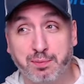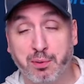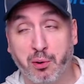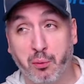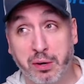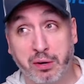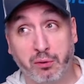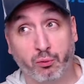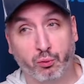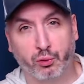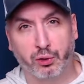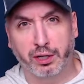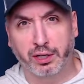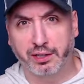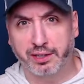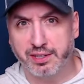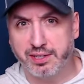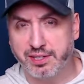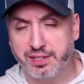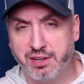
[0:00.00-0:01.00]
but we
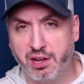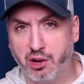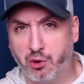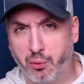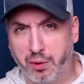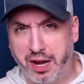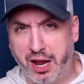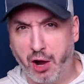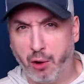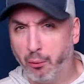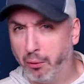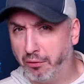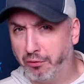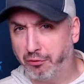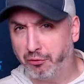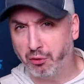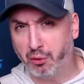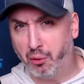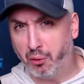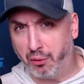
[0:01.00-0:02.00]
really snuck one out with
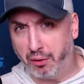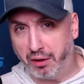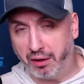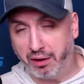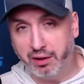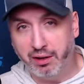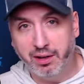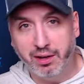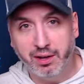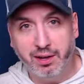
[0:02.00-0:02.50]
Florida.